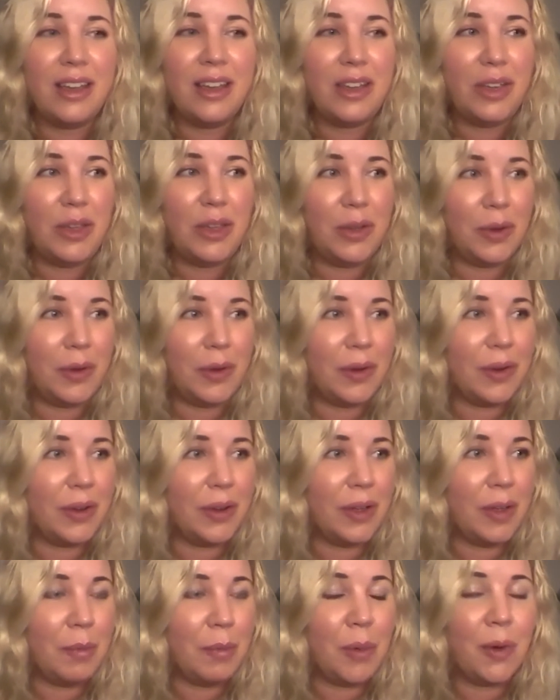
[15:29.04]

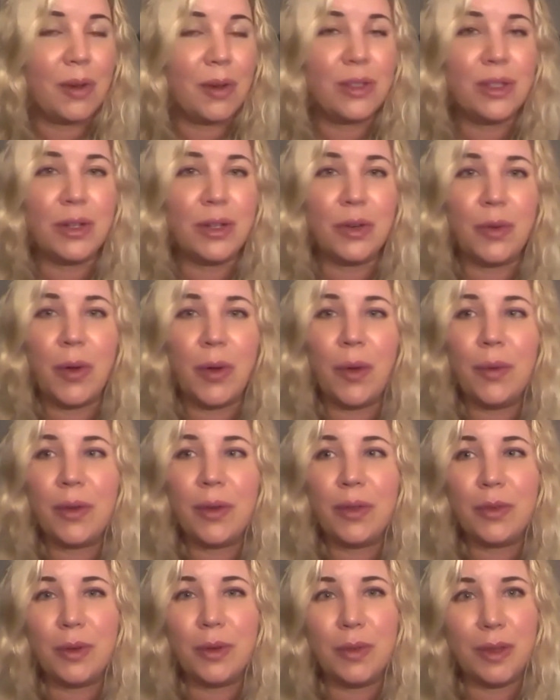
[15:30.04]
you're a person
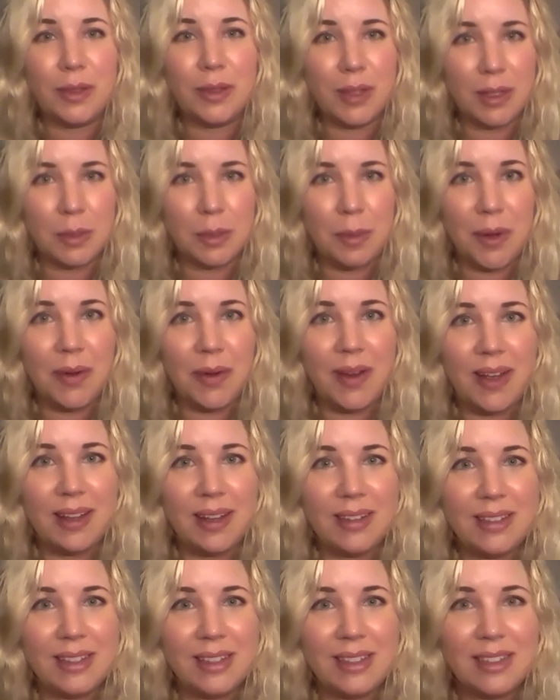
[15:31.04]
growing through this
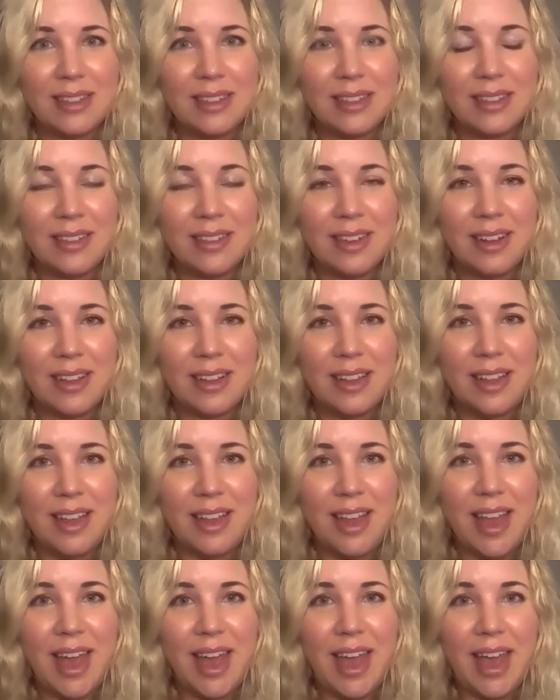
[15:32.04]
experience.
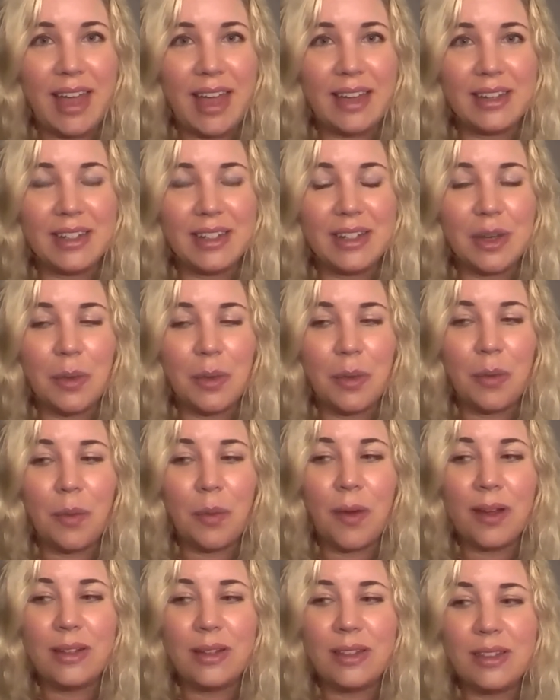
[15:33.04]
And
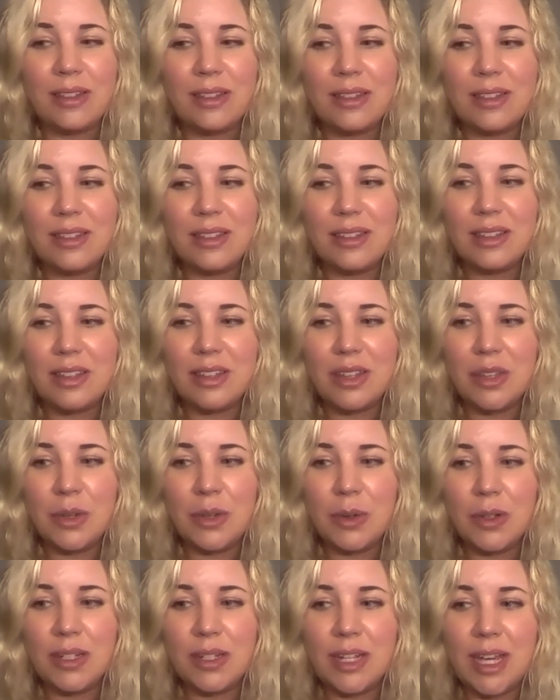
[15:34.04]
once
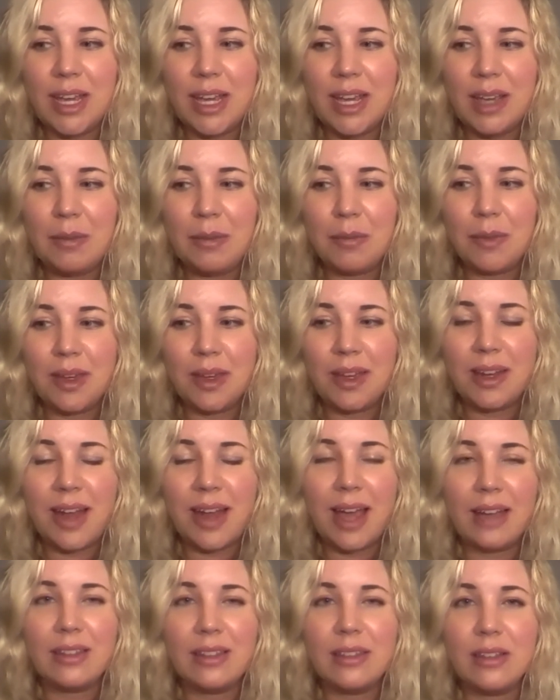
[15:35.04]
your team
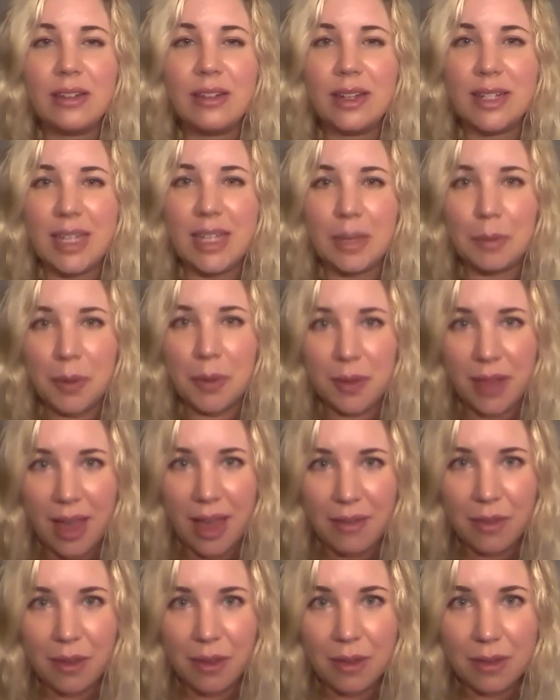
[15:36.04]
connects on a deeper
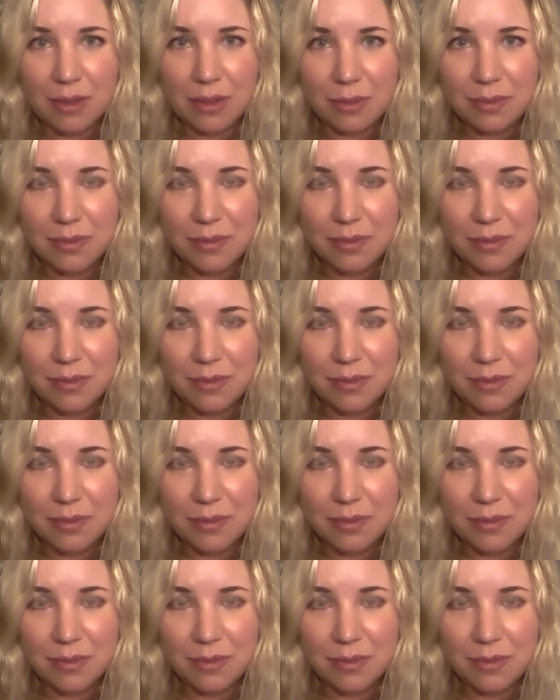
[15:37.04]
level,